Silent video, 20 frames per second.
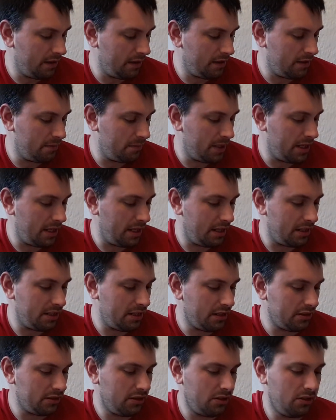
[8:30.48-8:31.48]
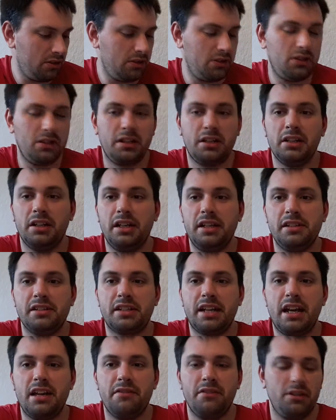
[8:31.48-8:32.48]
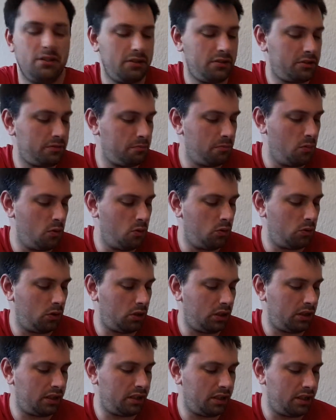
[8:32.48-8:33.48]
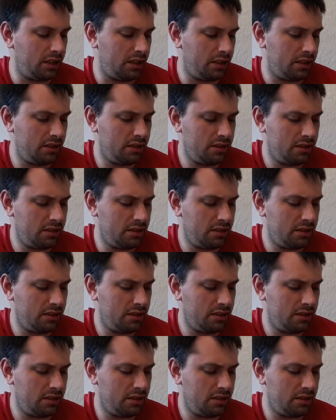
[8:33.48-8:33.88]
to me it doesn't look like a Skaven. It looks more like a.